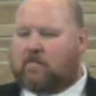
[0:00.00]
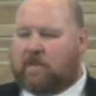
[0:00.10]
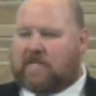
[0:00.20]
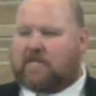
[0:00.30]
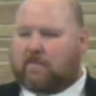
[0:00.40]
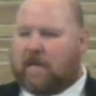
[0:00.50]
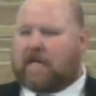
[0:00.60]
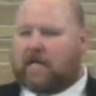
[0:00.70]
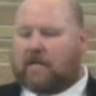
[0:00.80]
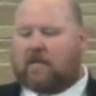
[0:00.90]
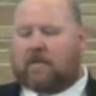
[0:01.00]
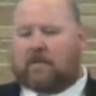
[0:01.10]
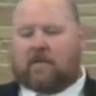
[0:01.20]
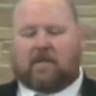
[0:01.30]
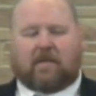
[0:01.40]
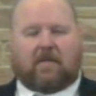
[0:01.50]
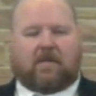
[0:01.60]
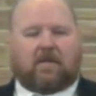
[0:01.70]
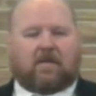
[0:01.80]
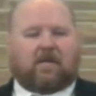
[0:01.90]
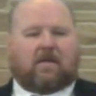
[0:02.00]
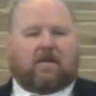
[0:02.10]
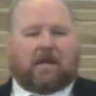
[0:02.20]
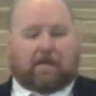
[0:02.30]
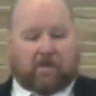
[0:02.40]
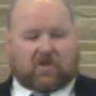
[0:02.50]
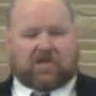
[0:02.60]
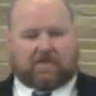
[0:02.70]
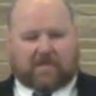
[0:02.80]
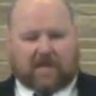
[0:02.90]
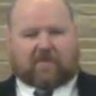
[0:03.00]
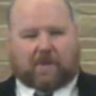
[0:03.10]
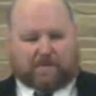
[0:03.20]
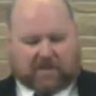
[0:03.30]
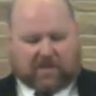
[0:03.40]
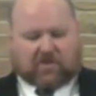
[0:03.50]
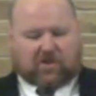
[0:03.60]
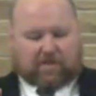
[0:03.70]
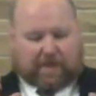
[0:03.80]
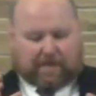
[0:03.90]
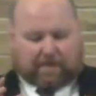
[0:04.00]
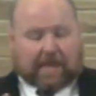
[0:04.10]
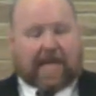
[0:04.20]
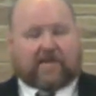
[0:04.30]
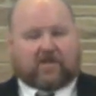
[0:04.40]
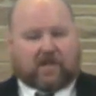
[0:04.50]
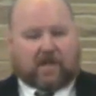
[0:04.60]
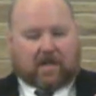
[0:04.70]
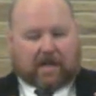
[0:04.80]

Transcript: Be somebody that puts themselves in a position to be blessed